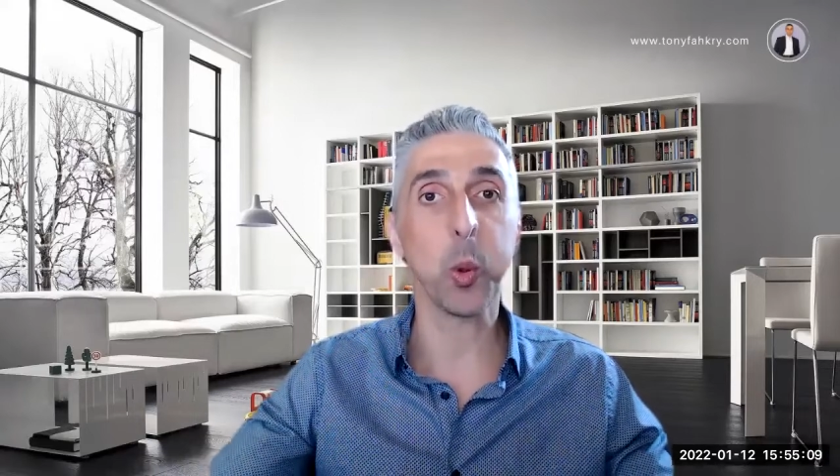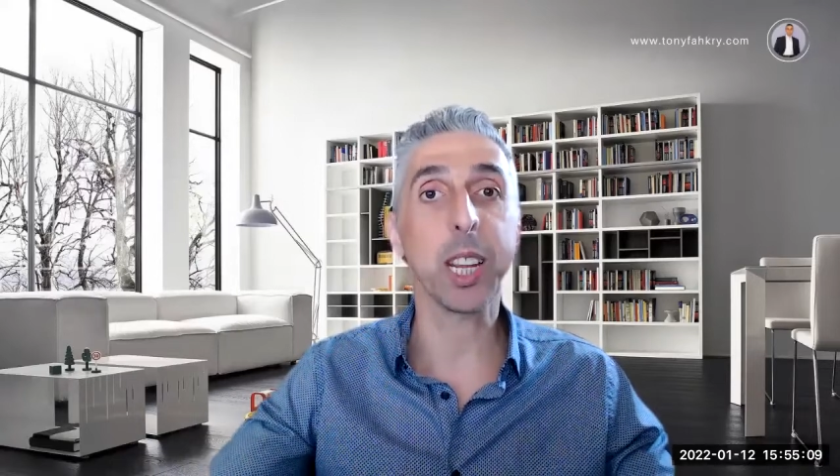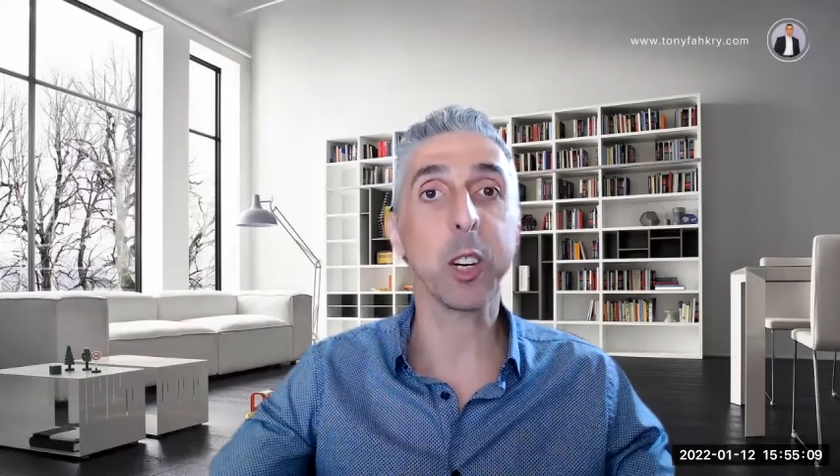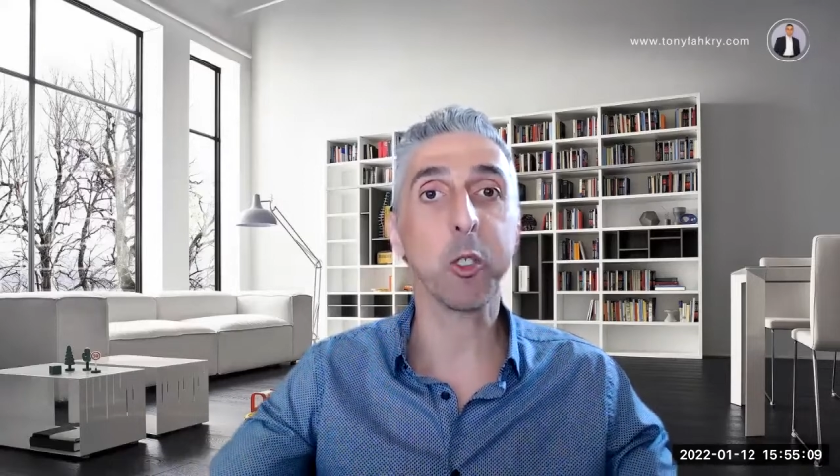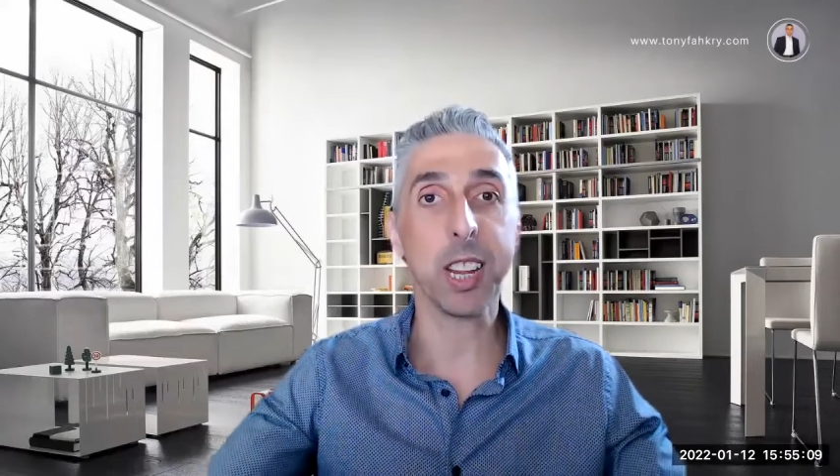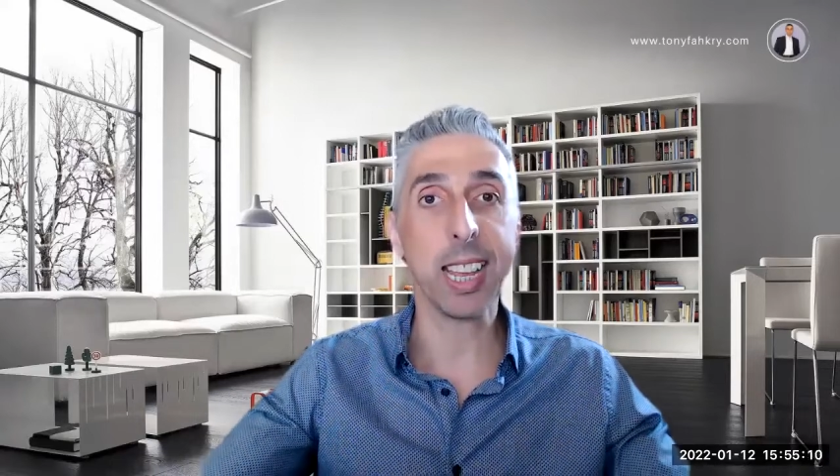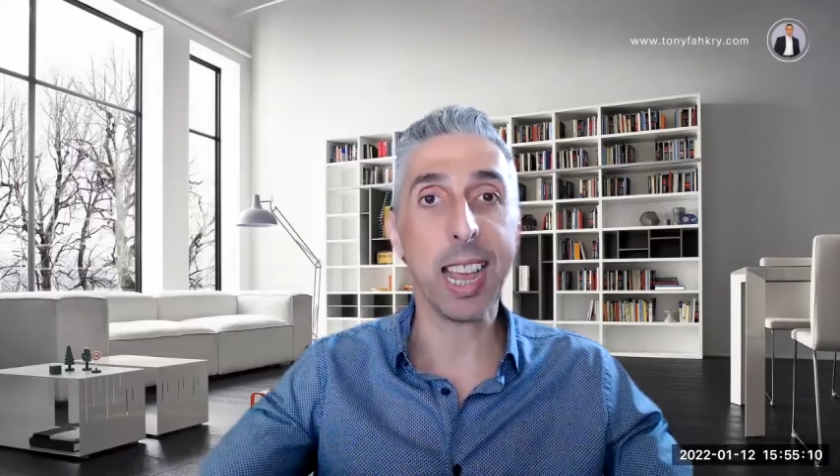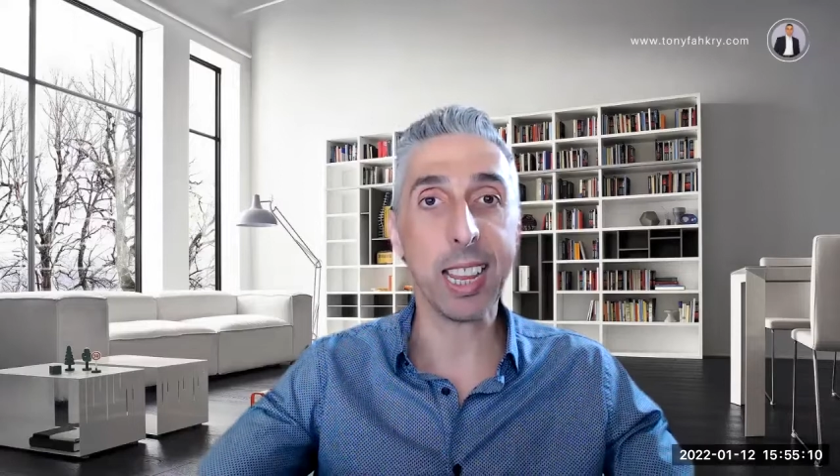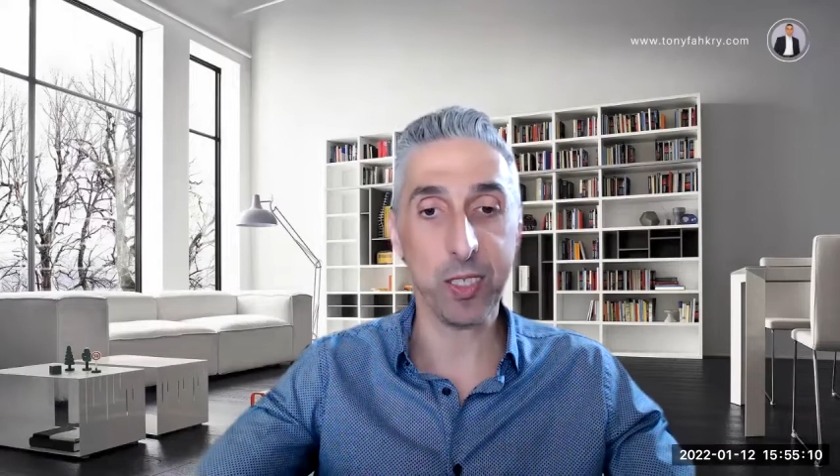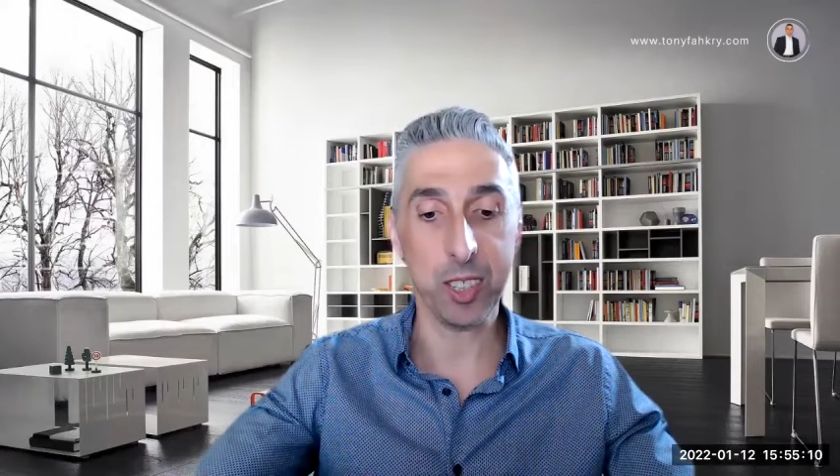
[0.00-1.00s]
We
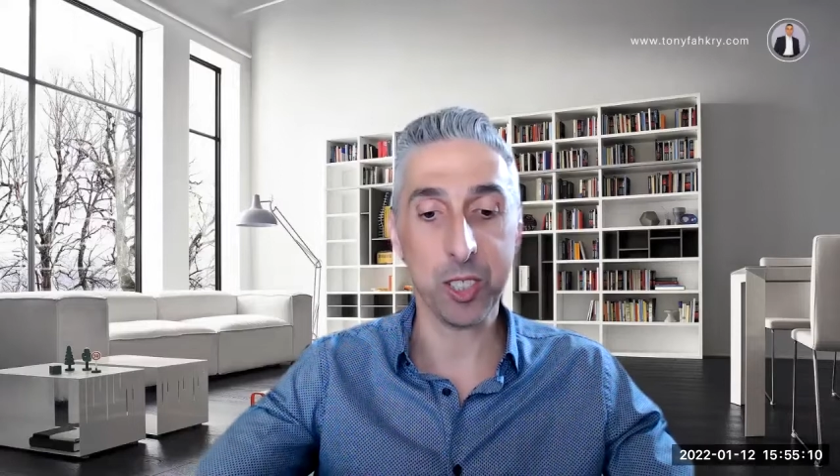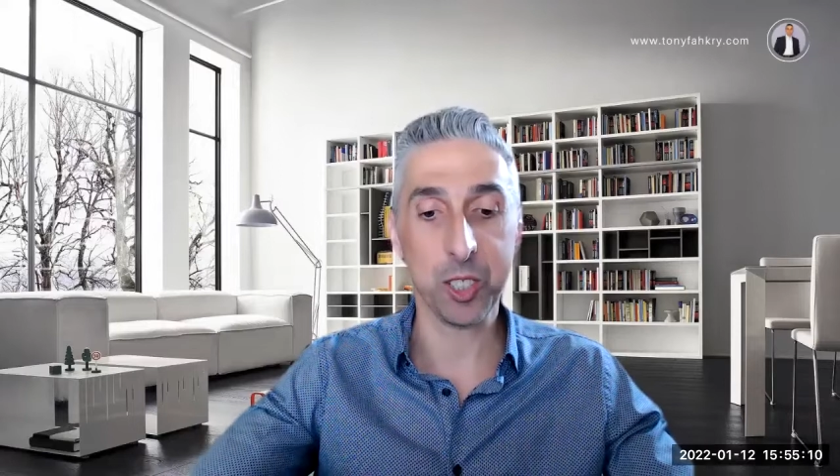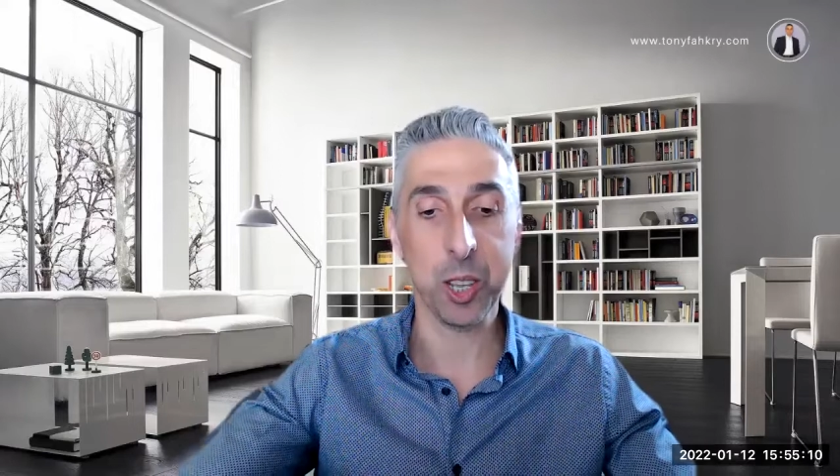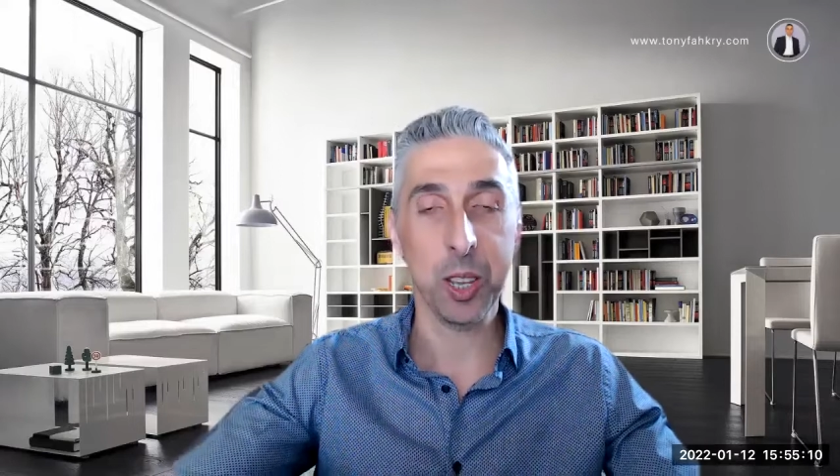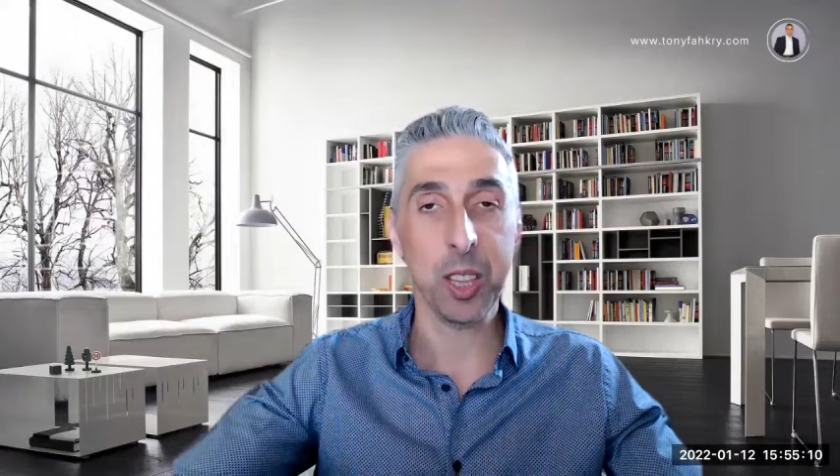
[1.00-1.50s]
create this,